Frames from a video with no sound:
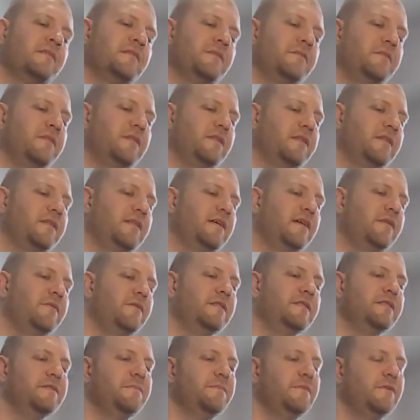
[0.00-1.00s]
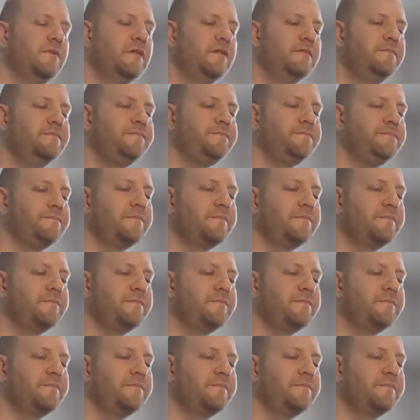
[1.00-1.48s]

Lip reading: So we'll look at that once more.